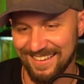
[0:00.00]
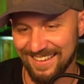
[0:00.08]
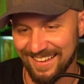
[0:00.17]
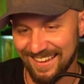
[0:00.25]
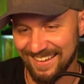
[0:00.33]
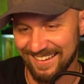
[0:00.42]

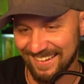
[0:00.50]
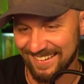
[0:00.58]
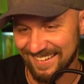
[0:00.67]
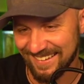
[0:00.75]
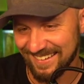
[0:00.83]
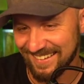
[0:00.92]

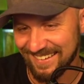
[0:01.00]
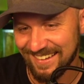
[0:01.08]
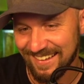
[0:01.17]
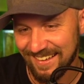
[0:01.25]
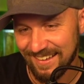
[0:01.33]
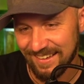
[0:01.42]

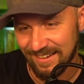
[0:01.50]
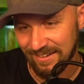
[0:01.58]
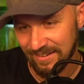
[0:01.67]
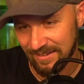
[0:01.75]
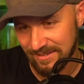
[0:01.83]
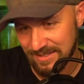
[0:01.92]
All right,
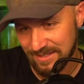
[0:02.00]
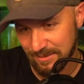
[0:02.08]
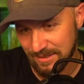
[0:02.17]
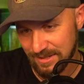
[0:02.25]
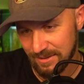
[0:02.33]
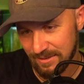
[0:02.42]
let's see what's
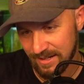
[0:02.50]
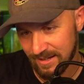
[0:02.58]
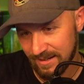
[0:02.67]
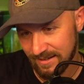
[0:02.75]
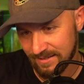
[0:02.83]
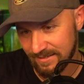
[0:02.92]
going on.